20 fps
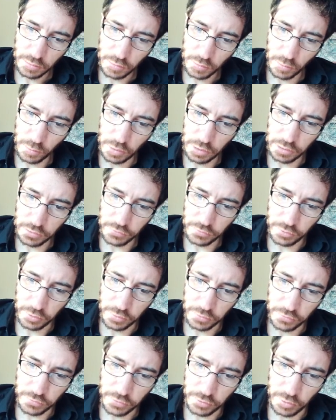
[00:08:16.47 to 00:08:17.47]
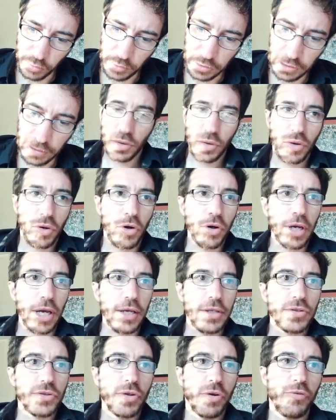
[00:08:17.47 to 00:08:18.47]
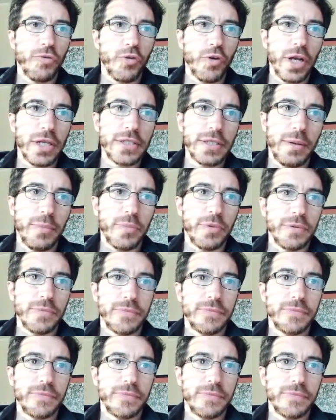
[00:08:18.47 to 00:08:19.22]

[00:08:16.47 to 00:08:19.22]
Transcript: well-formed formula. Okay, so for example,